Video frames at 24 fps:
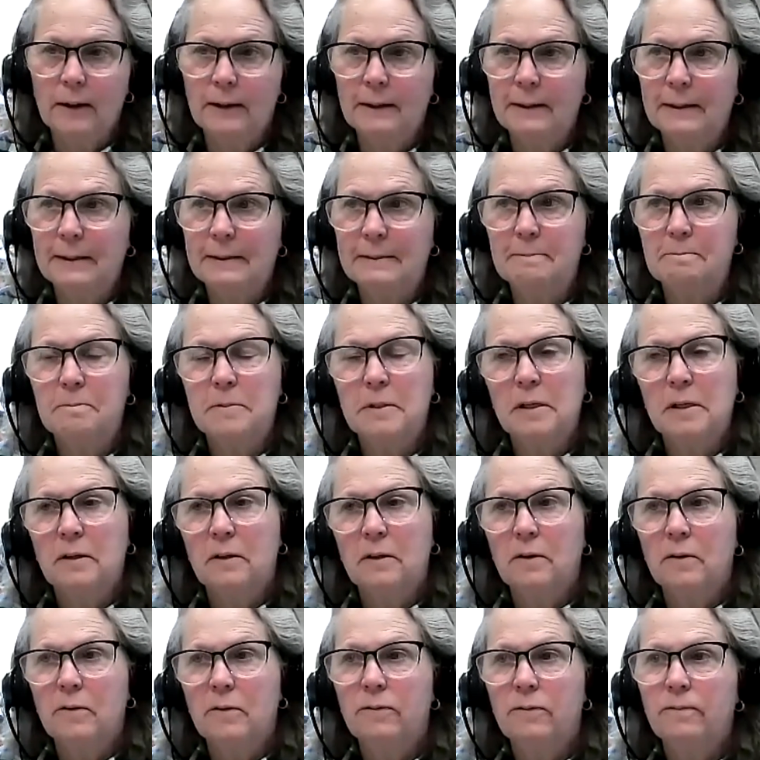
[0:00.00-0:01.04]
Um,
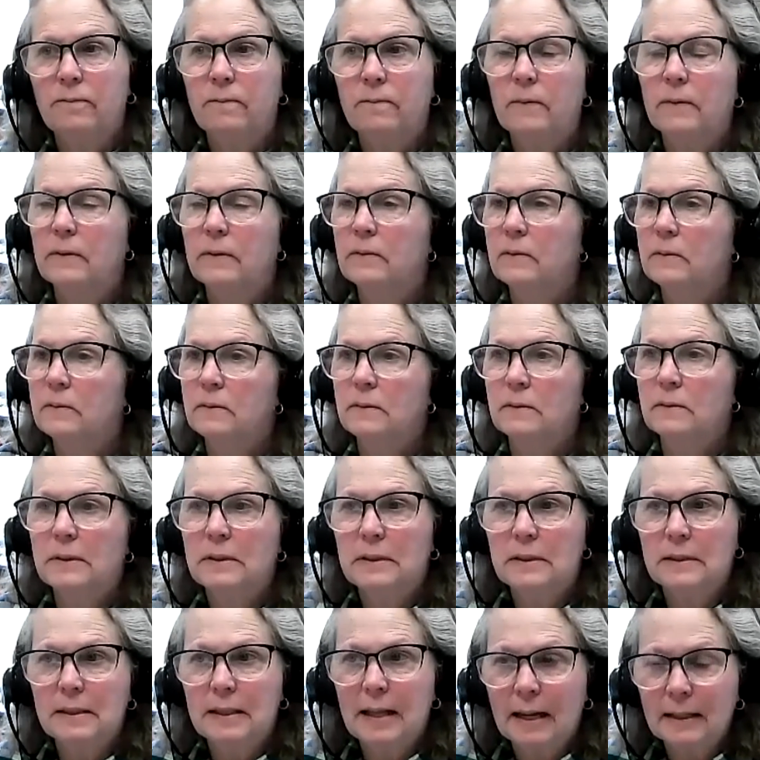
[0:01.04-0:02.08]

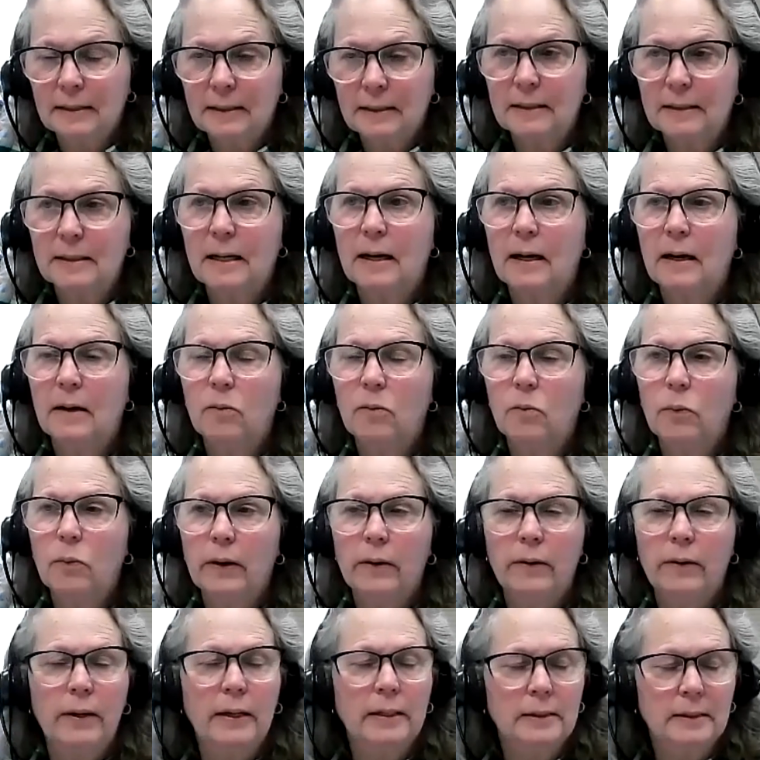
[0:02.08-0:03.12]
that's not
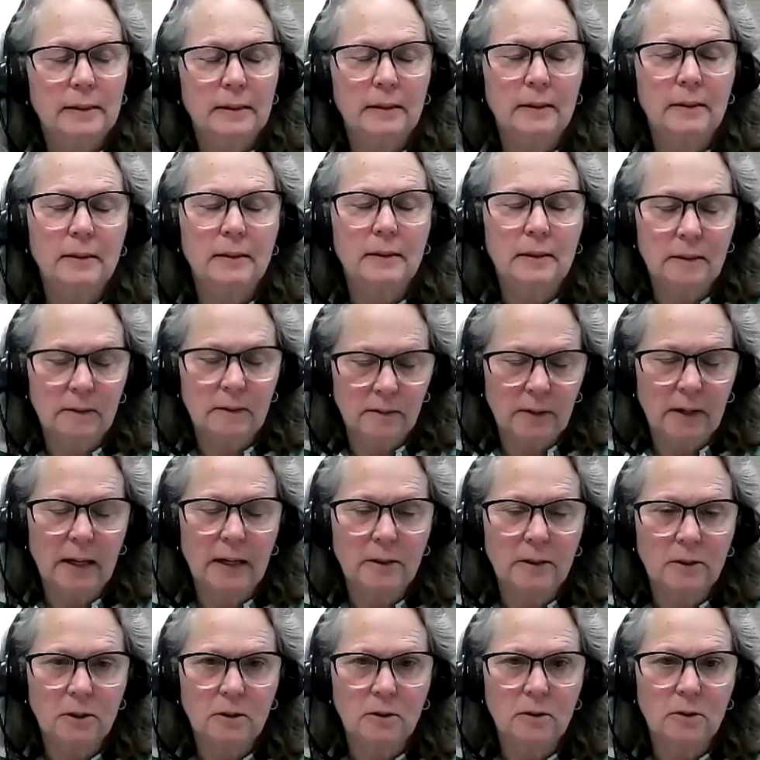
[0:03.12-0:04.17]
where I see the
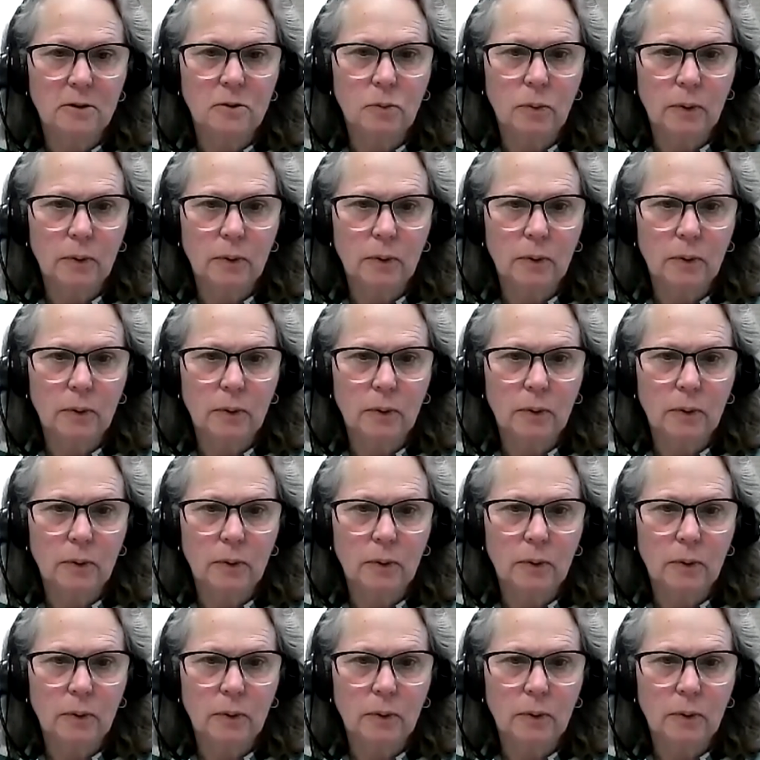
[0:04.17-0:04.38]
deviations.